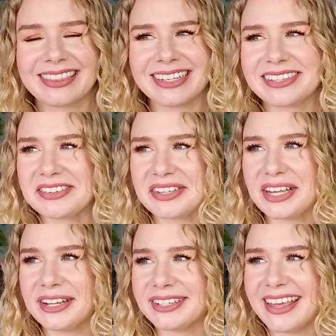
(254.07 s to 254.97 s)
This
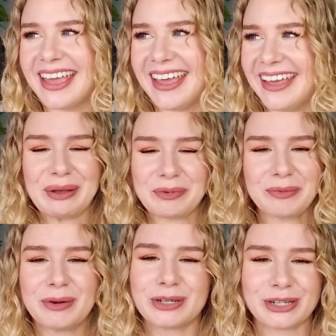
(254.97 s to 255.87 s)
isn't a
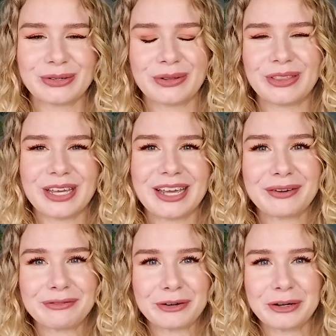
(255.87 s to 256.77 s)
promotional thing
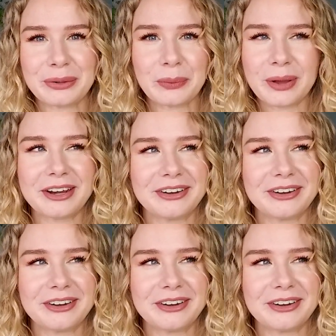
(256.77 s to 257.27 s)
for Wen or